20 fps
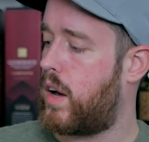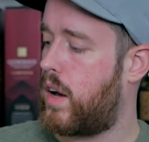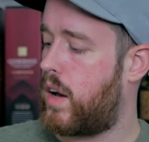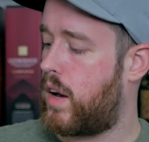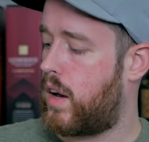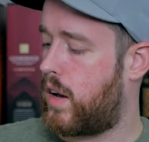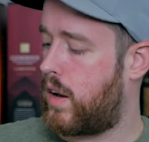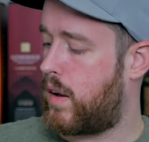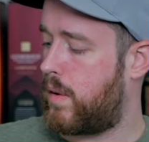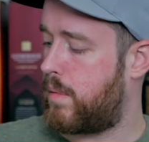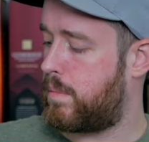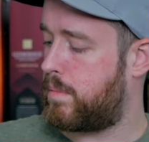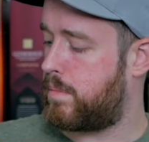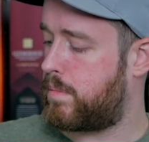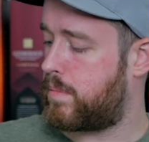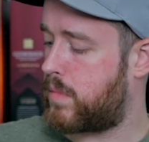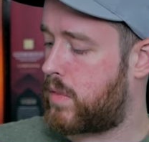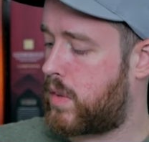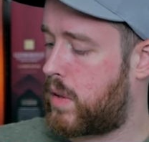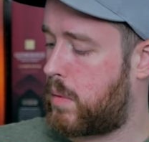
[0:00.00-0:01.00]

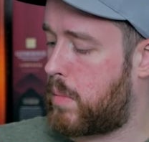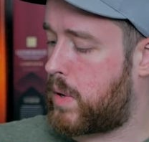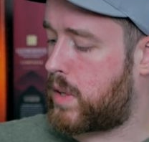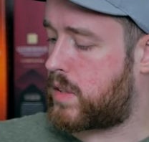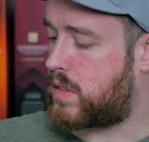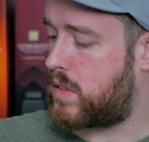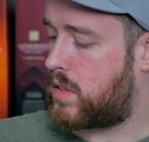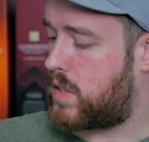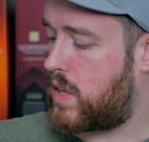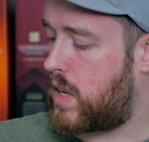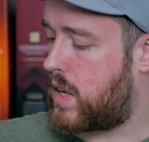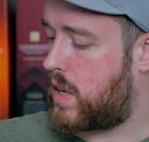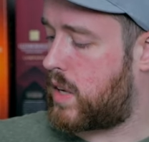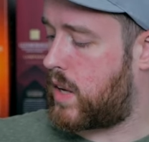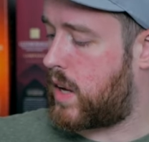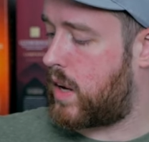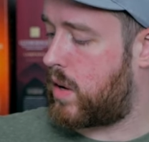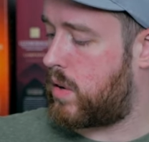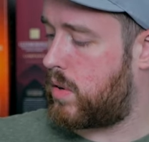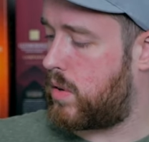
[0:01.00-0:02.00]
Um, it makes it stand
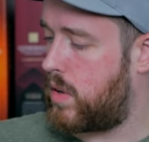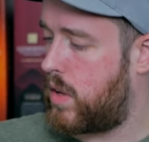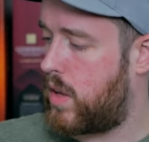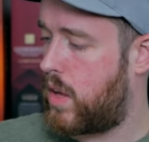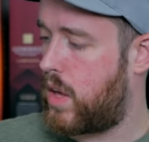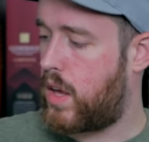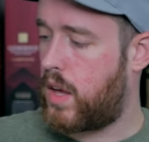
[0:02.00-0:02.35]
out